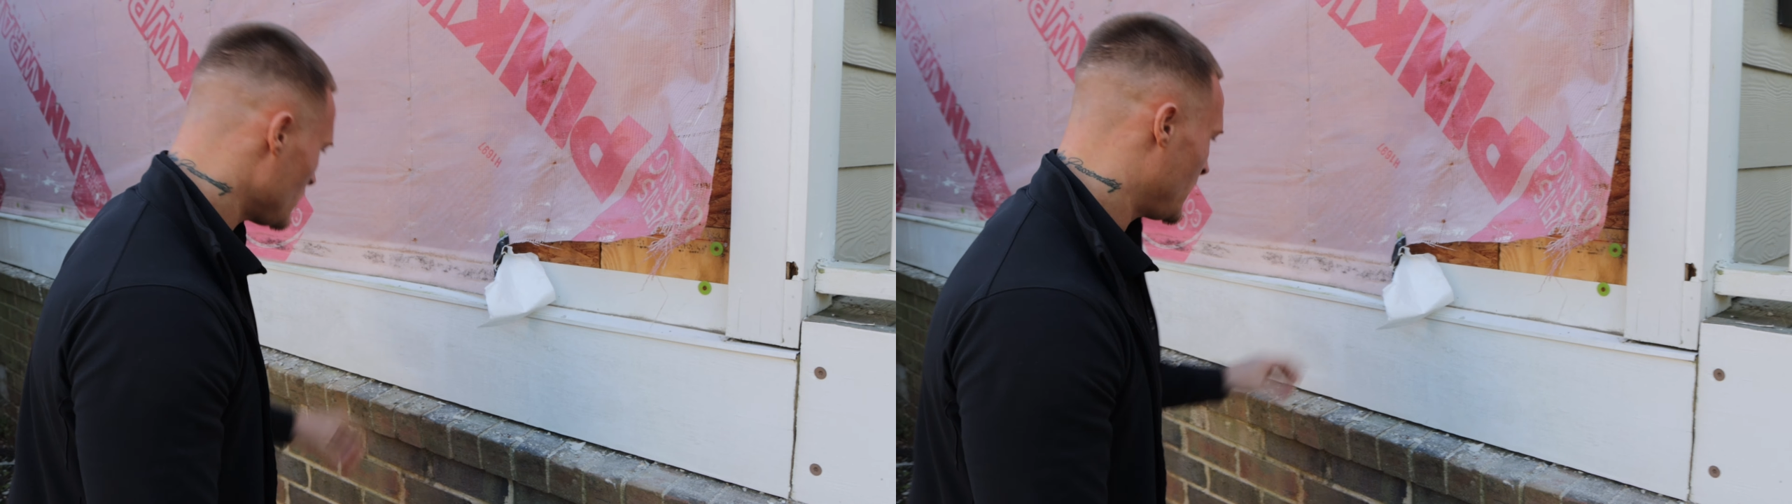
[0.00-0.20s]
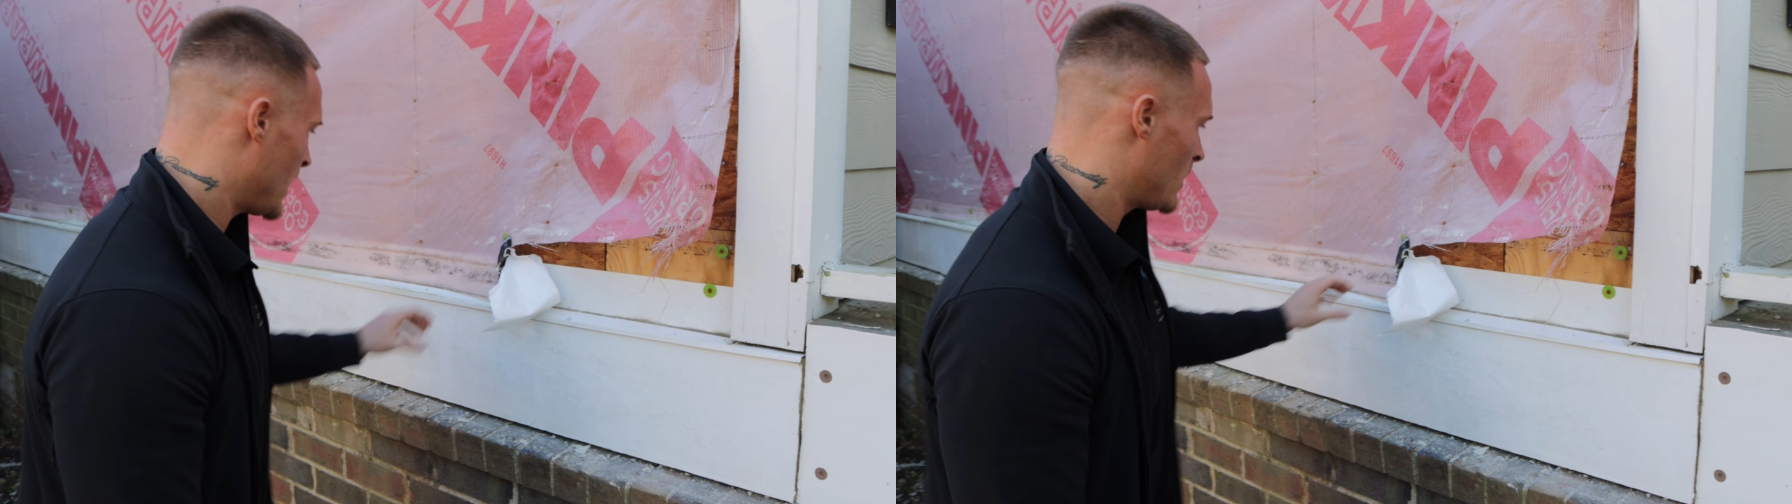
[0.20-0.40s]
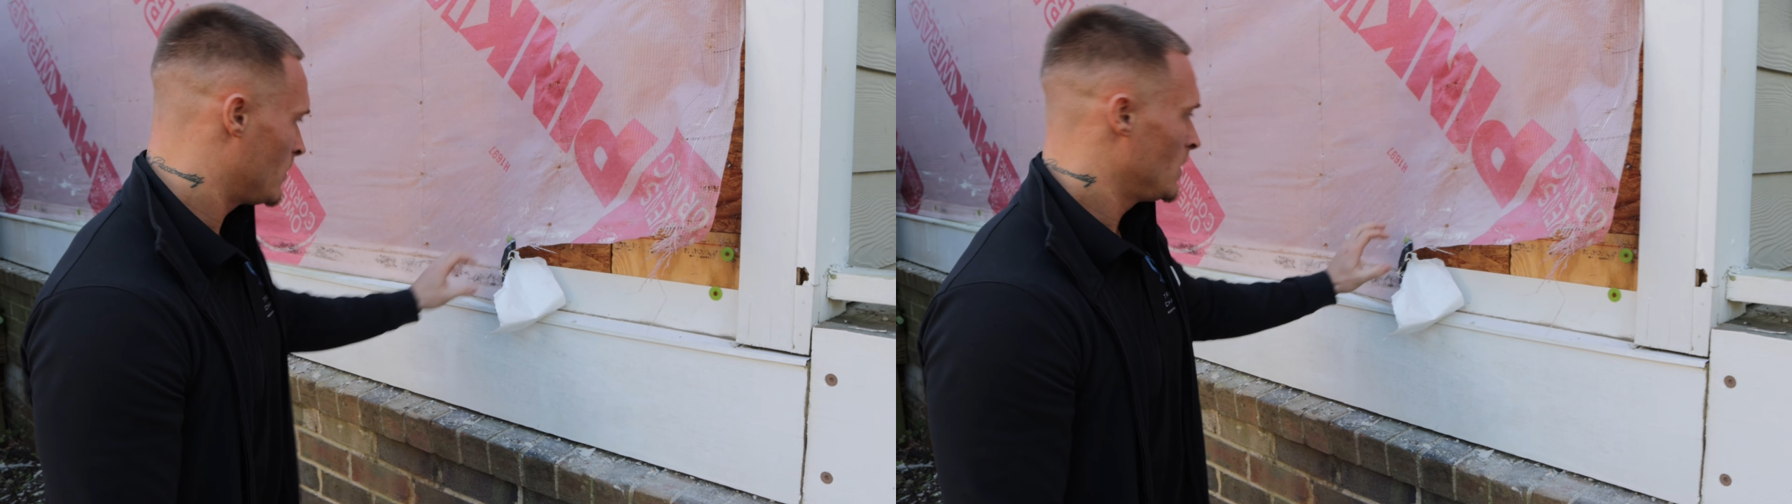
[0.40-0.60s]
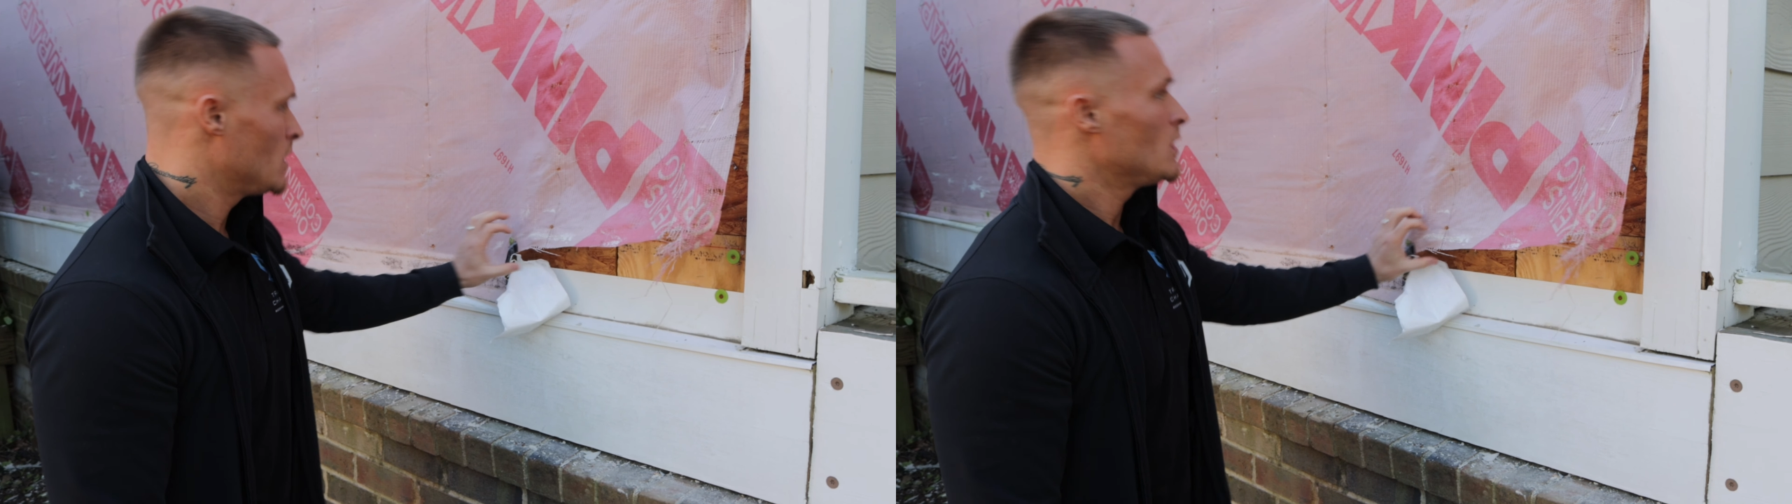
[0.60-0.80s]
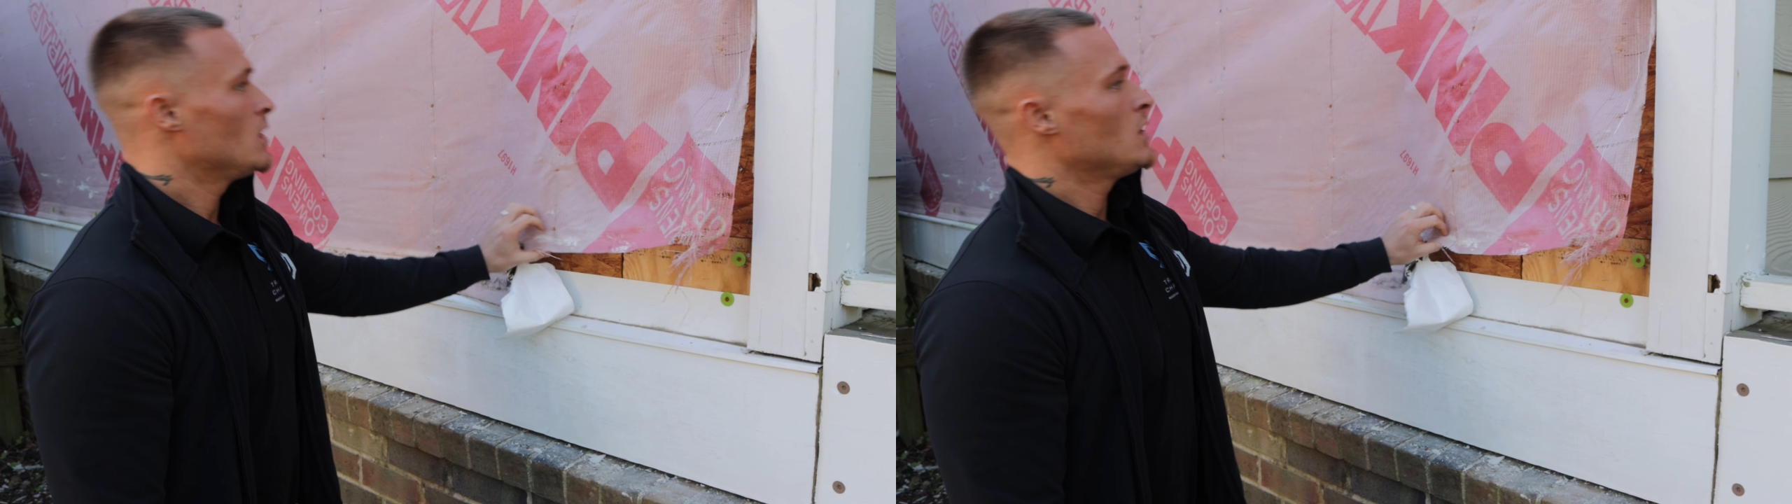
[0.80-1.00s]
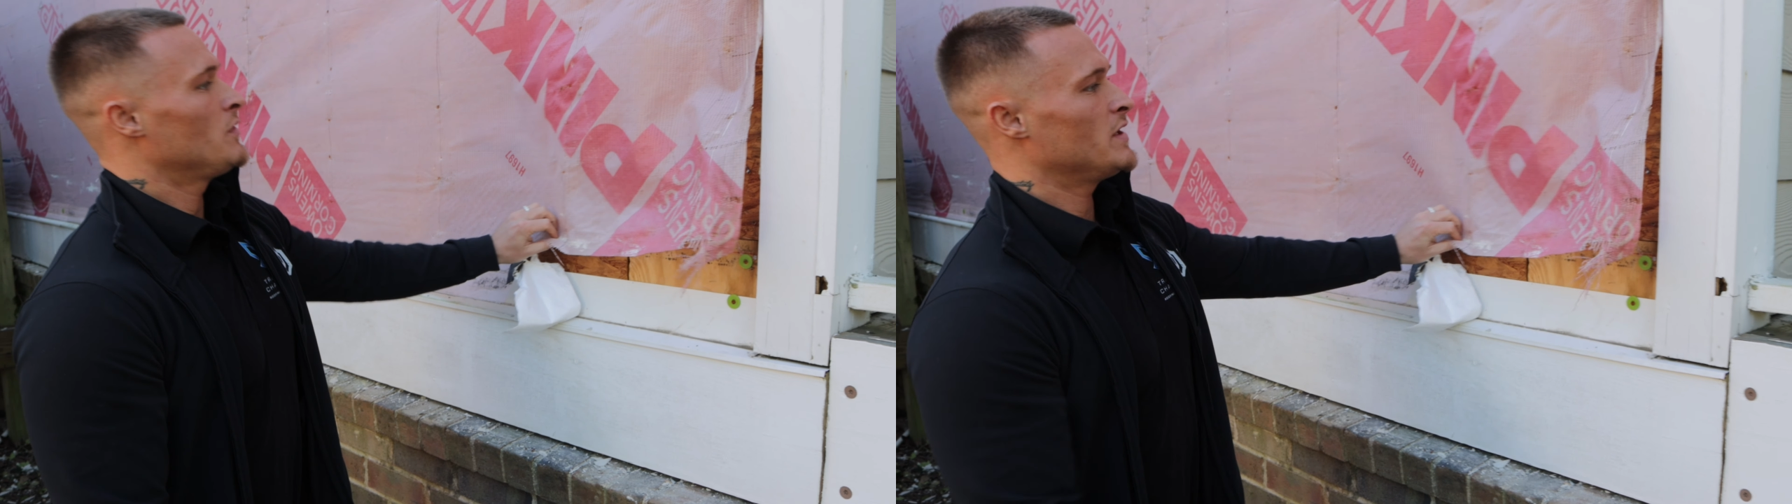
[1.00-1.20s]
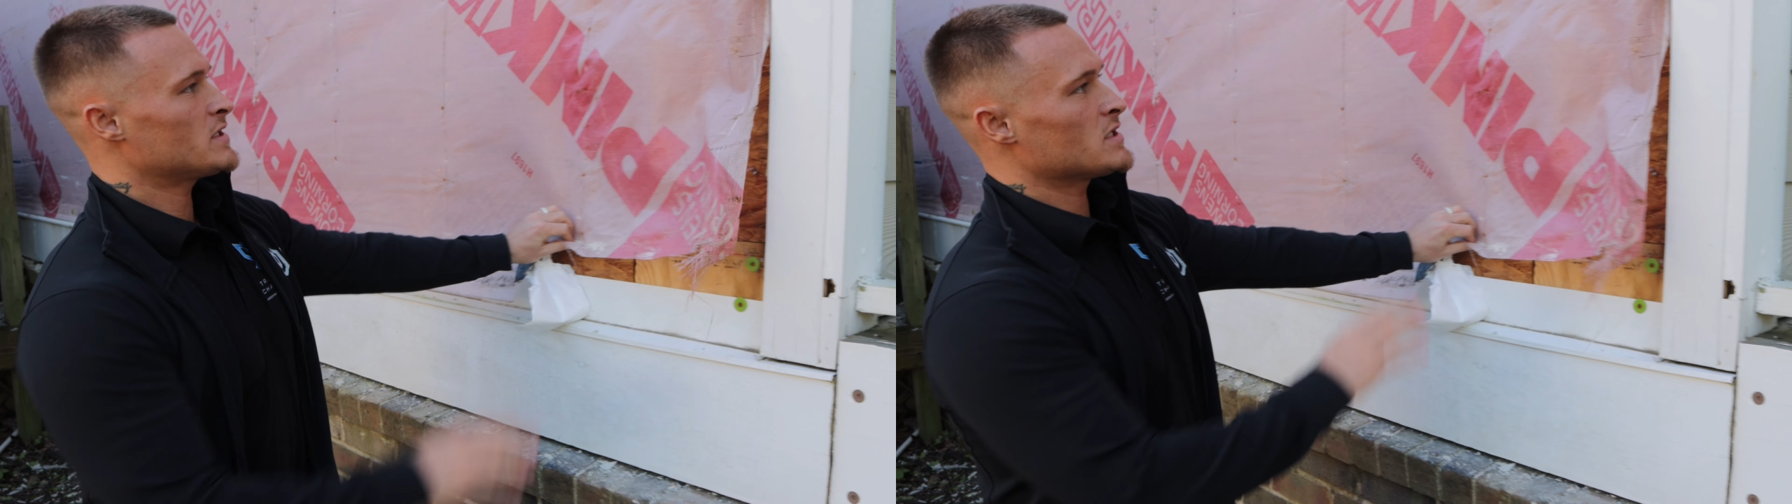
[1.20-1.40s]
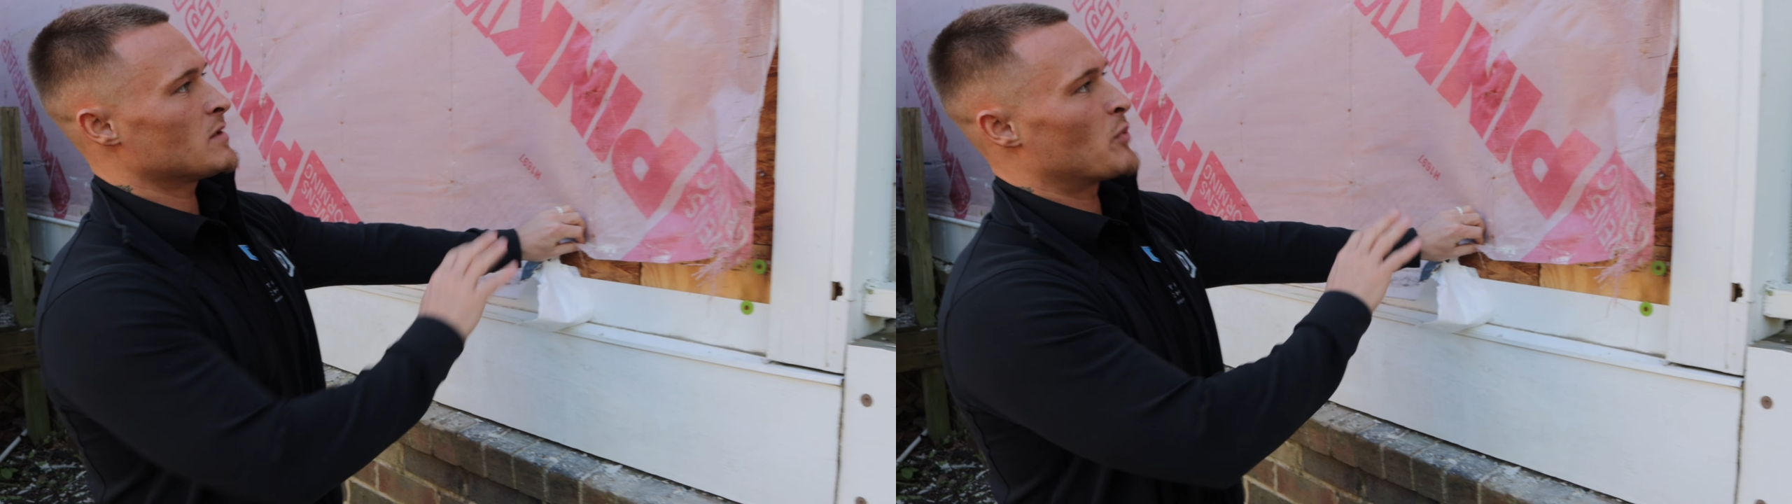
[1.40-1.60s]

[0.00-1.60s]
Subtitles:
Now, this is the